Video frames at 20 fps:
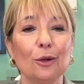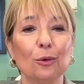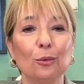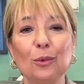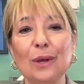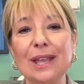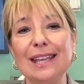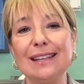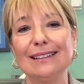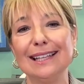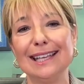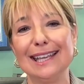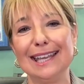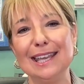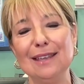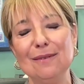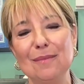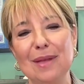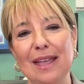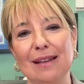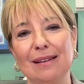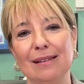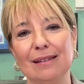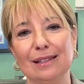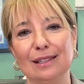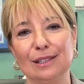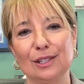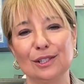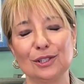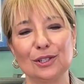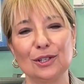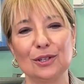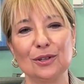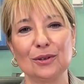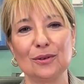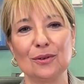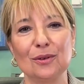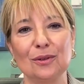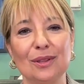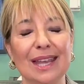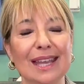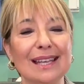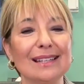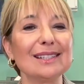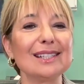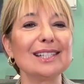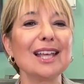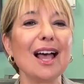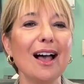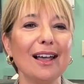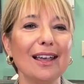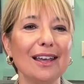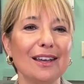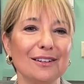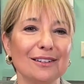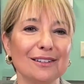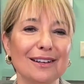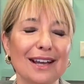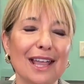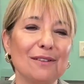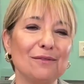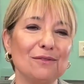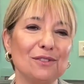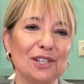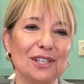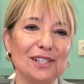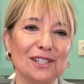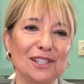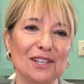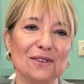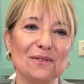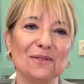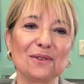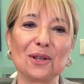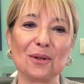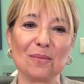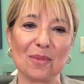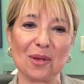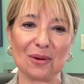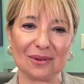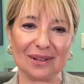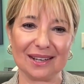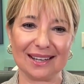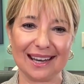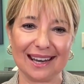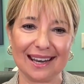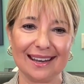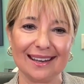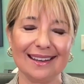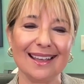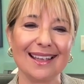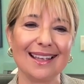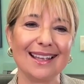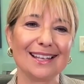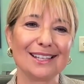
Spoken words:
weekly emails to the entire FGCU community.